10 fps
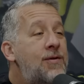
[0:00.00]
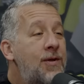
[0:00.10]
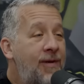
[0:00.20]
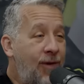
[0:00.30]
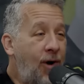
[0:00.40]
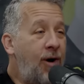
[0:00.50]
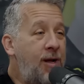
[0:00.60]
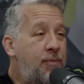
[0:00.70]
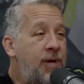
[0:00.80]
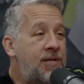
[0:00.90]
So they've
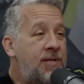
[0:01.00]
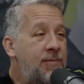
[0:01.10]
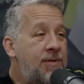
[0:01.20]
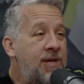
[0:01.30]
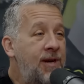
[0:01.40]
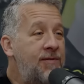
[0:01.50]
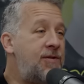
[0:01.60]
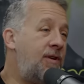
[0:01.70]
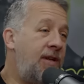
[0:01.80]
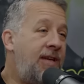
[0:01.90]
already pissed themselves,
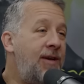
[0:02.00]
and you're like,